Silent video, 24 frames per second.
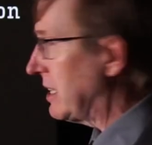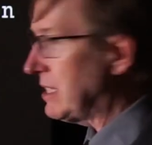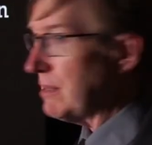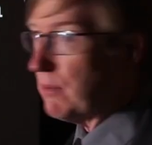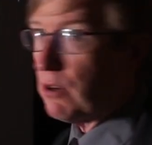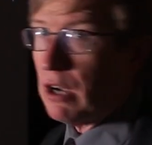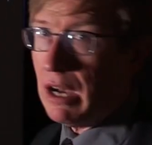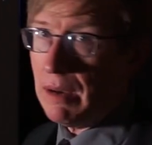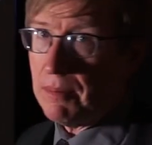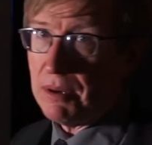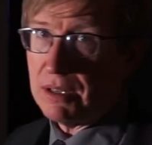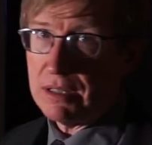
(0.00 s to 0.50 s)
them
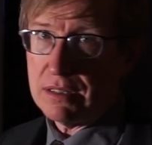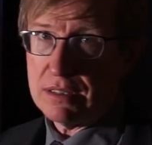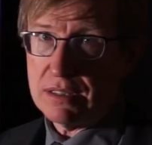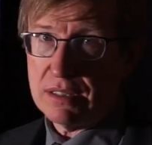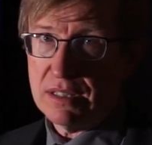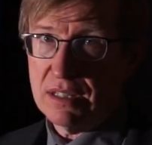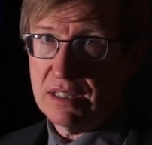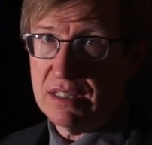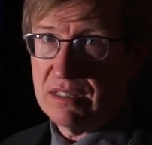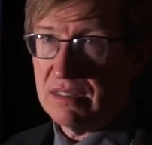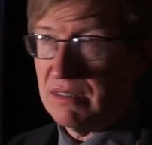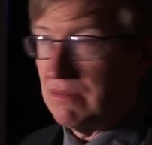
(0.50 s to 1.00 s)
comets
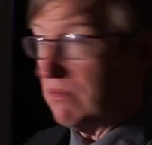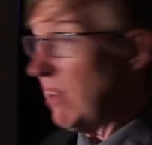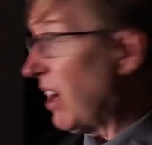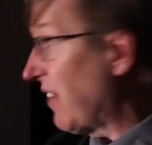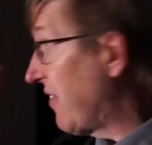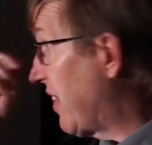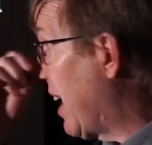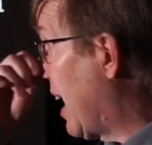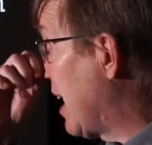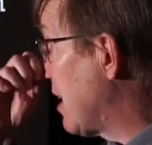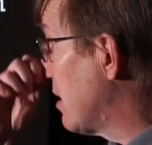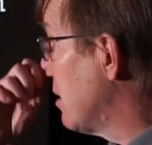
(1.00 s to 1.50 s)
is not
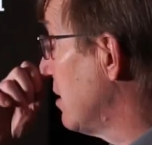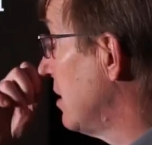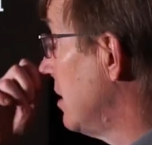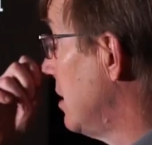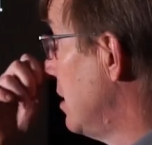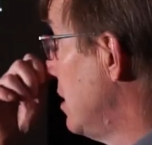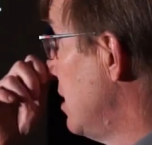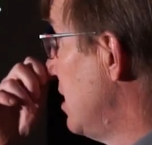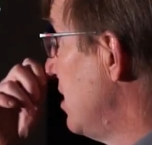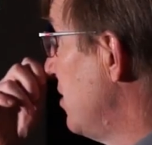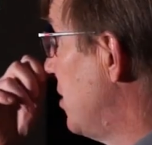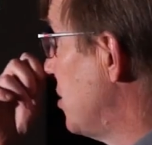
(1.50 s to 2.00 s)
that.
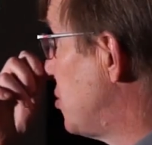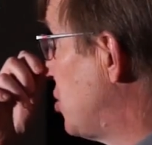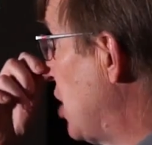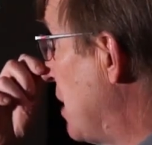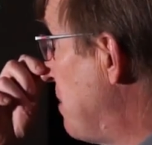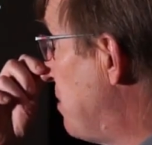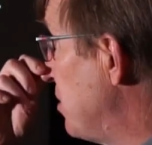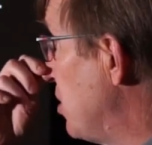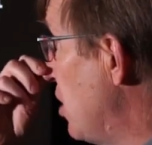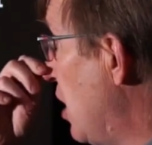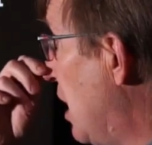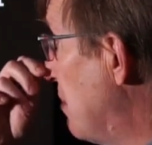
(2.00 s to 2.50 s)
The shape
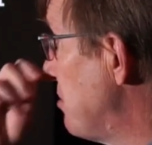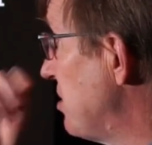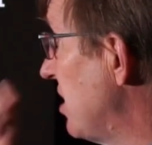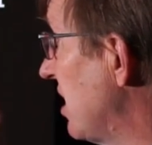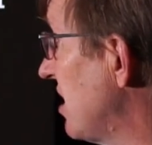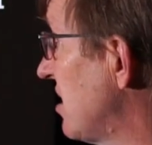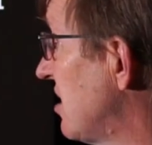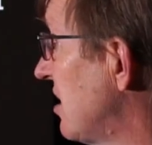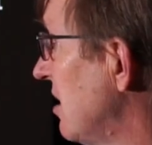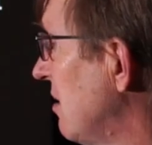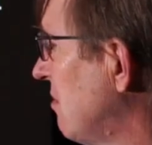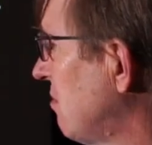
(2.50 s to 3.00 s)
of the
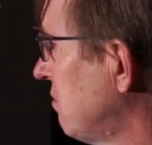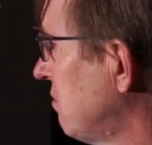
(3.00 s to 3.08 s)
objects?